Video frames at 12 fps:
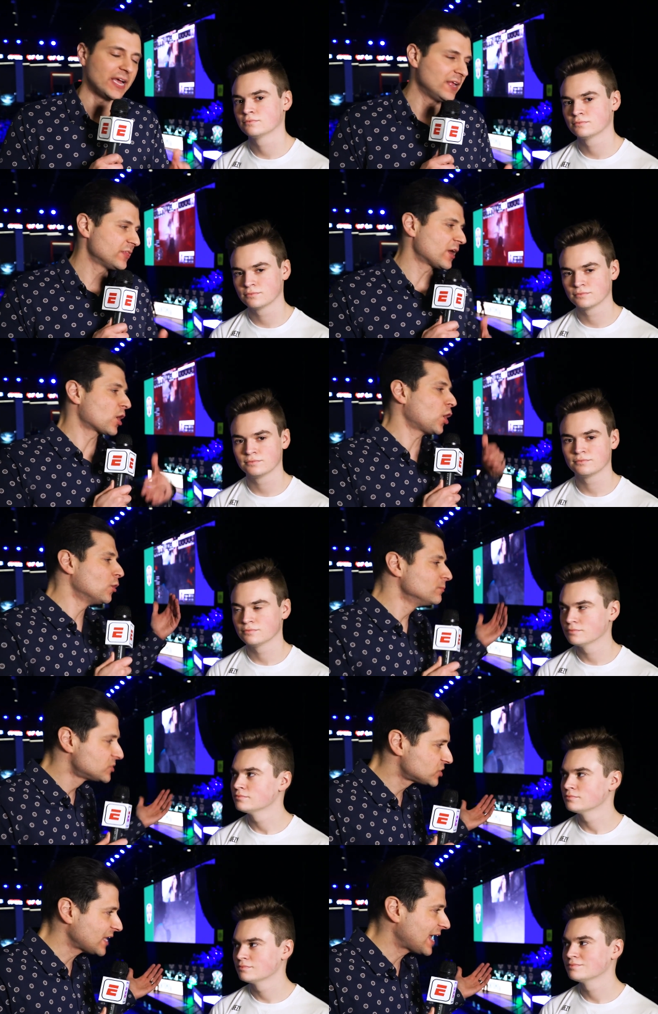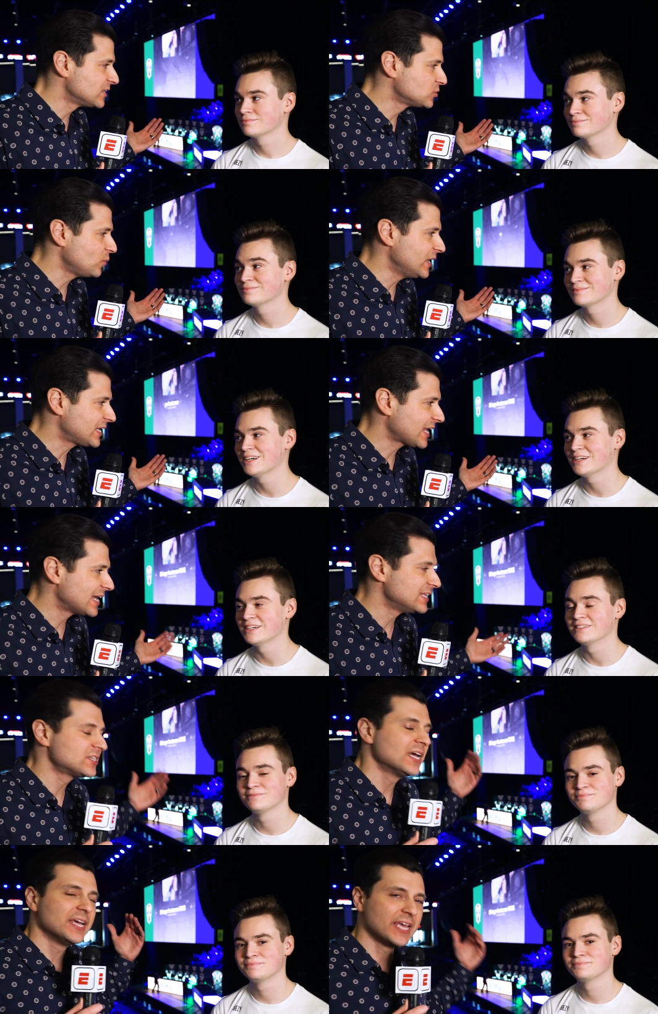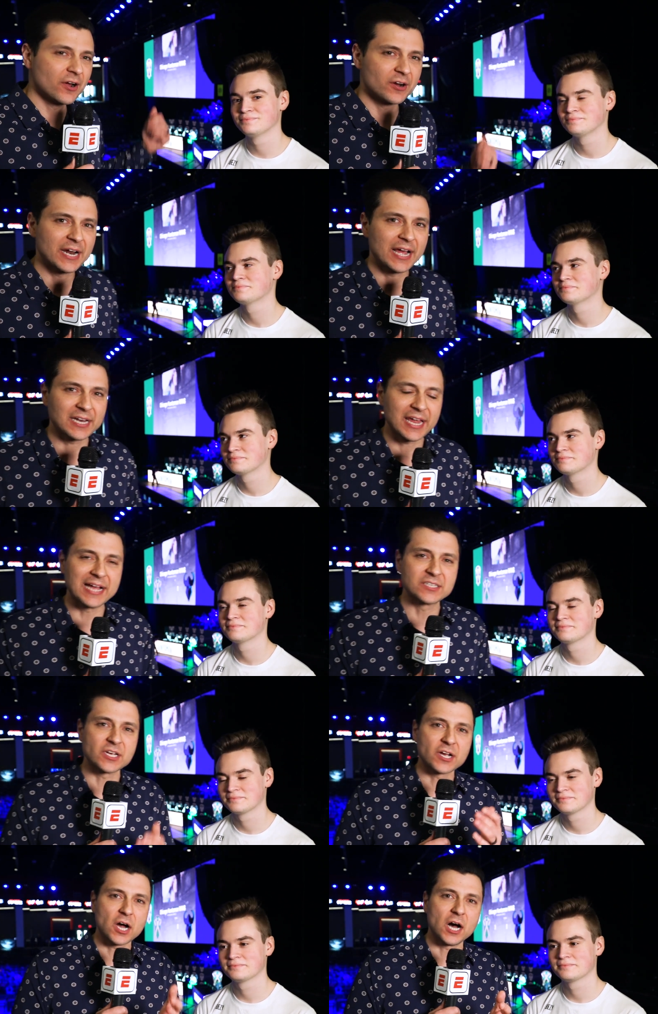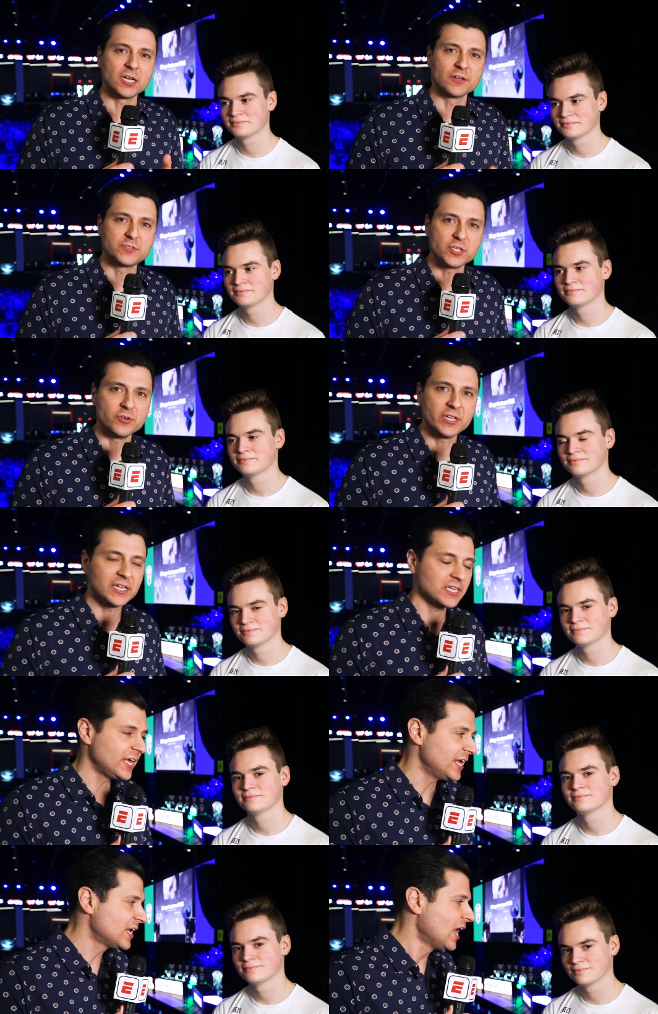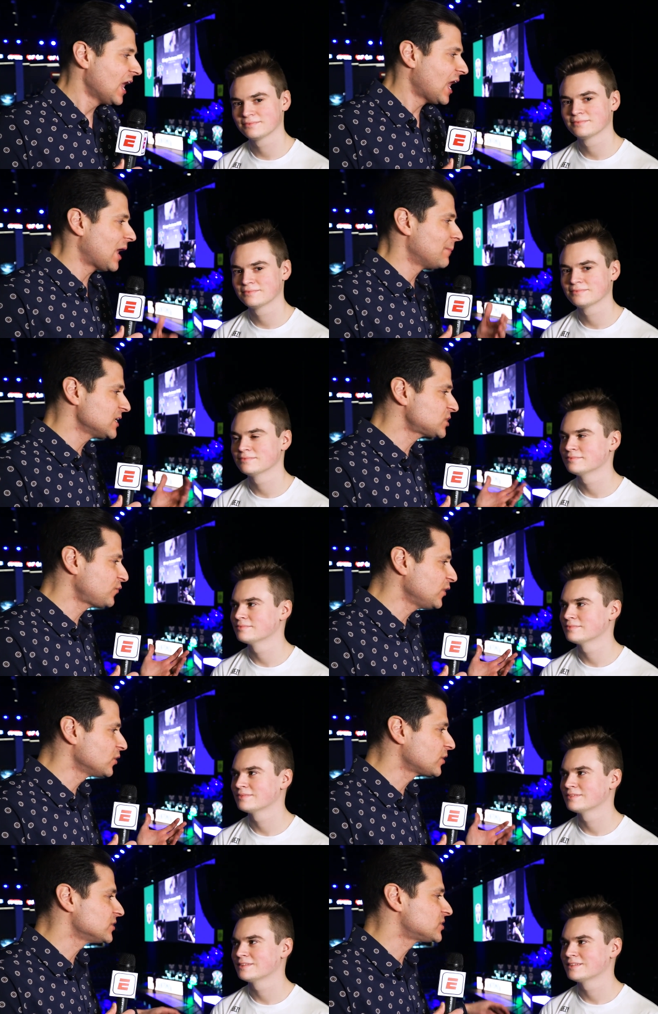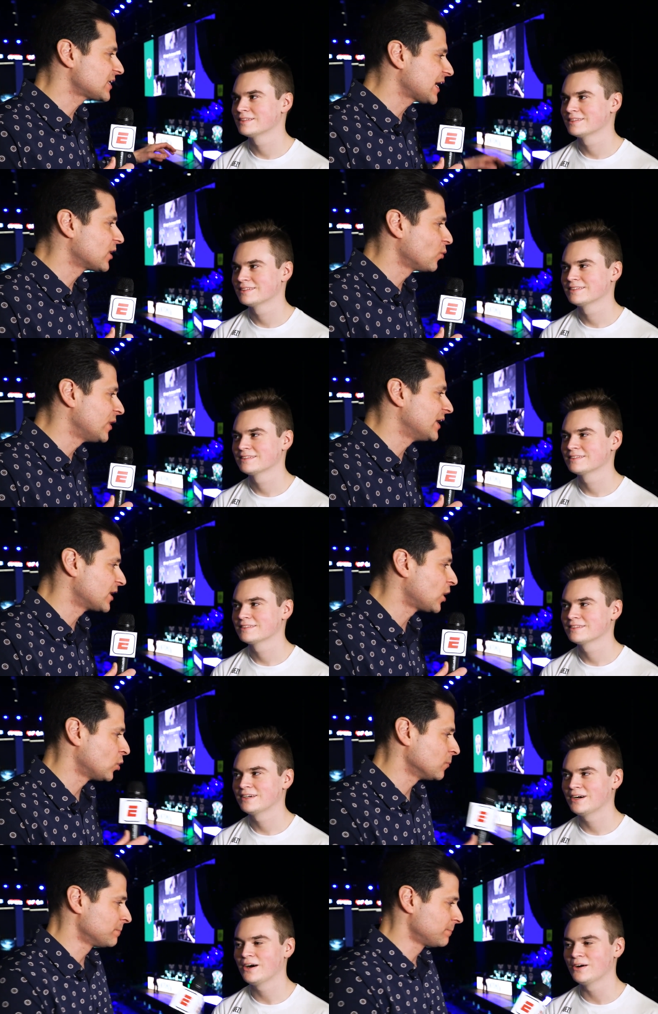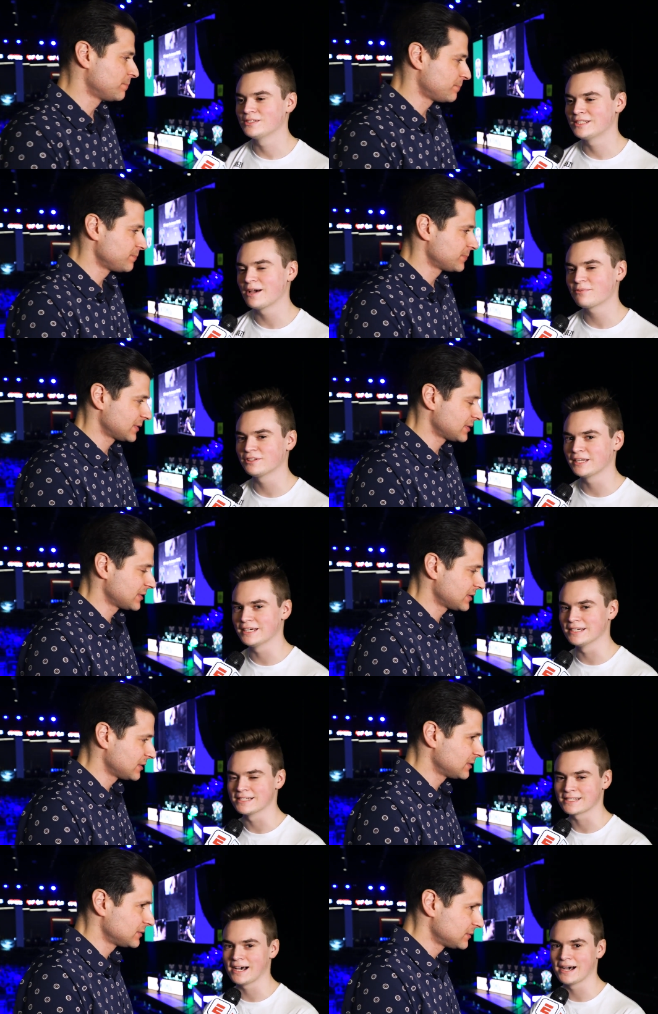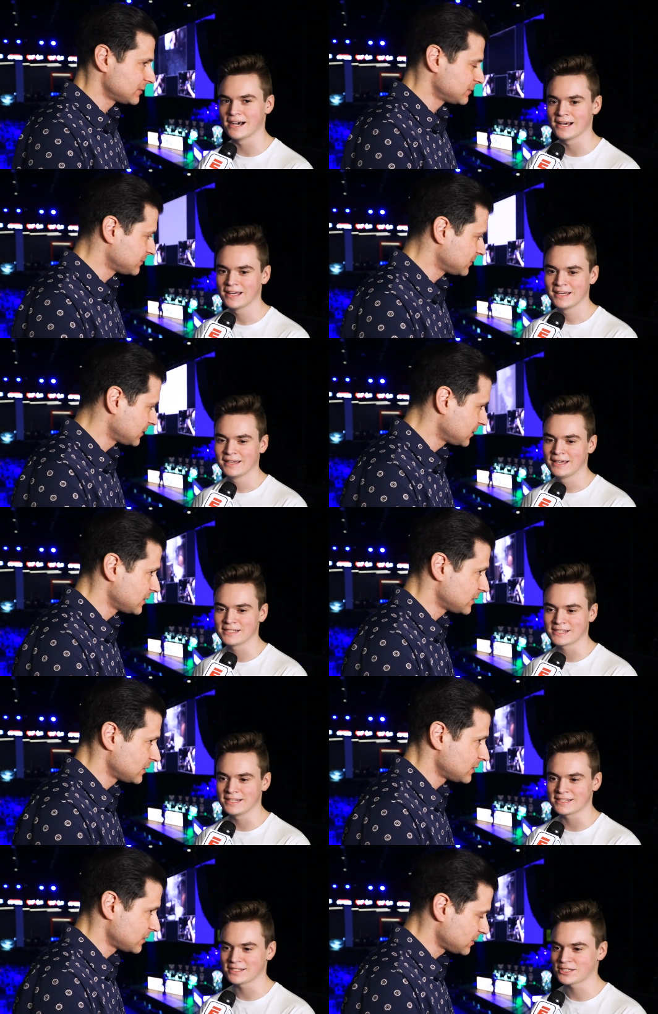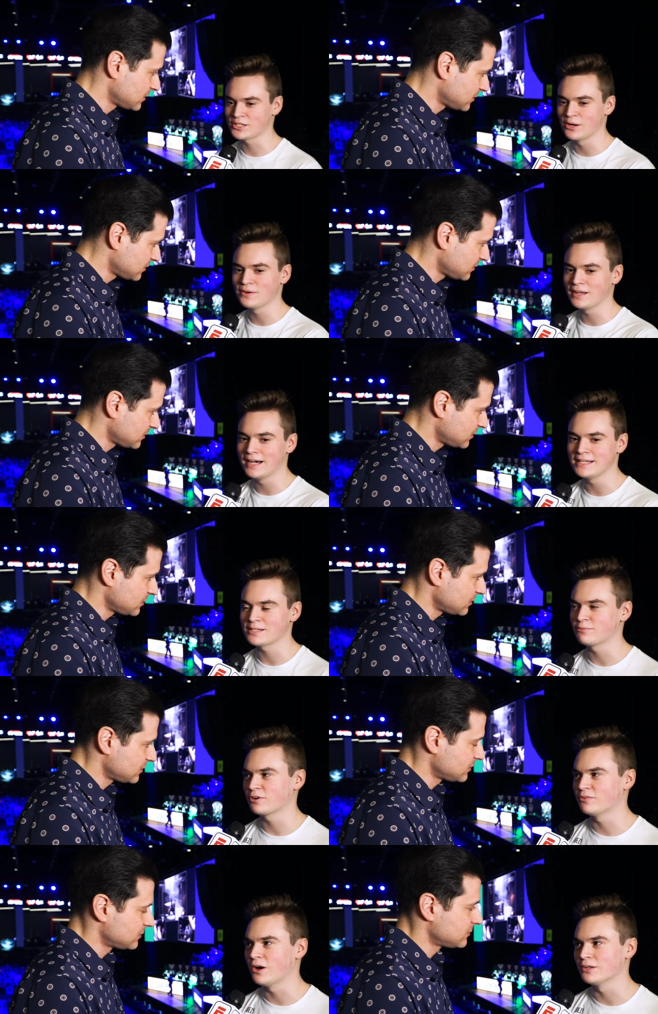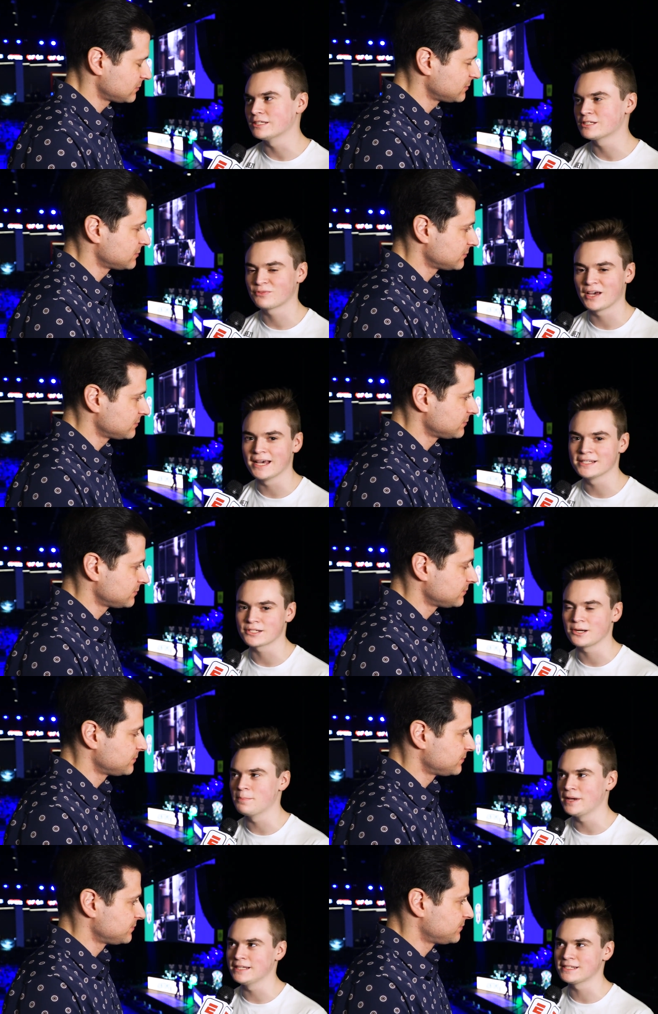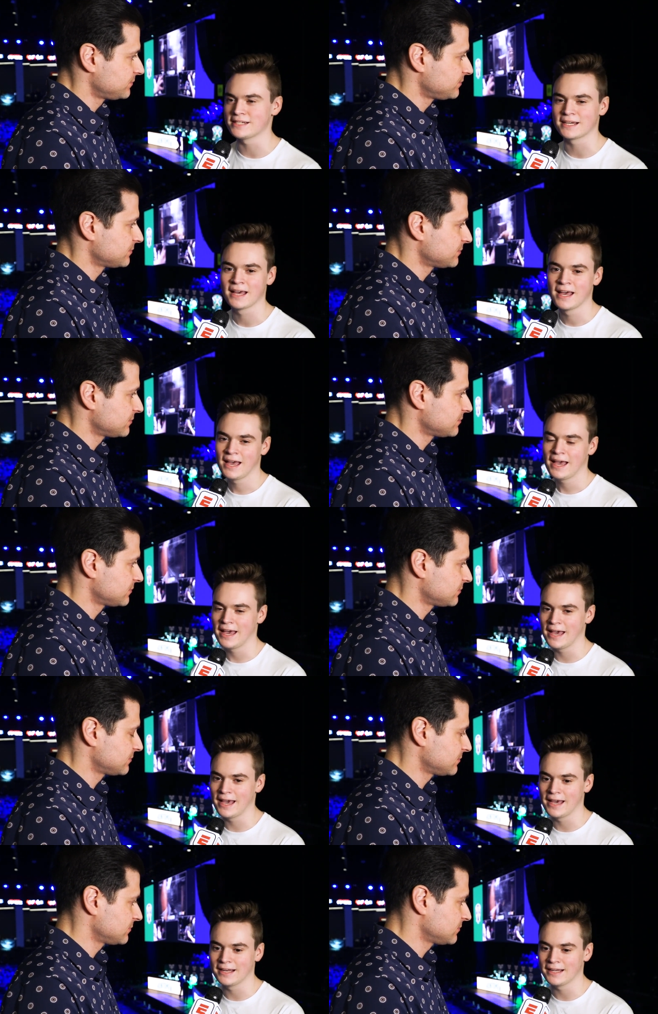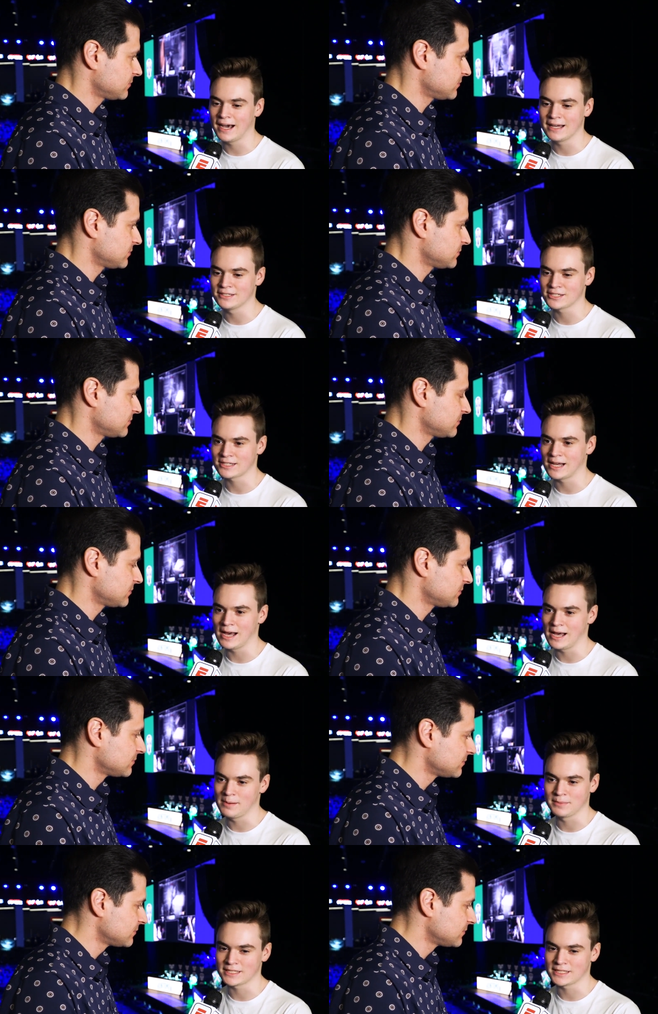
Speaker 1: in their homestand weekend here in Atlanta, Call of Duty League. Must feel good to get a win at home.
Speaker 2: Oh, it definitely is. It's so nice, and from all these fans, they're amazing. And I'm